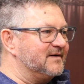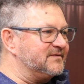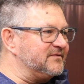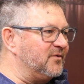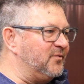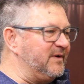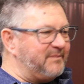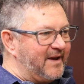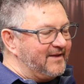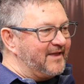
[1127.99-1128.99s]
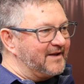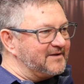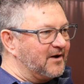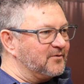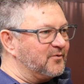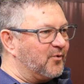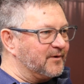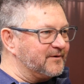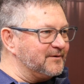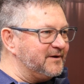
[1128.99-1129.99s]
So we pay that down
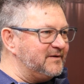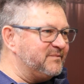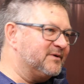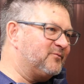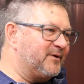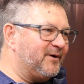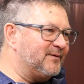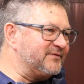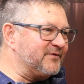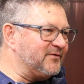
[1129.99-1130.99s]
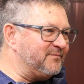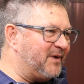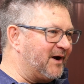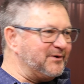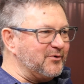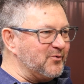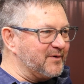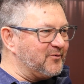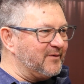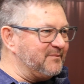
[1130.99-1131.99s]
quarterly, but we also buy new
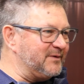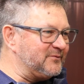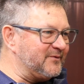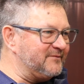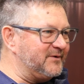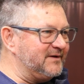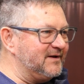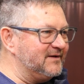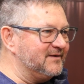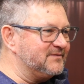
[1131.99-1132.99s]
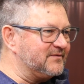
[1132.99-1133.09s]
equipment when we need it.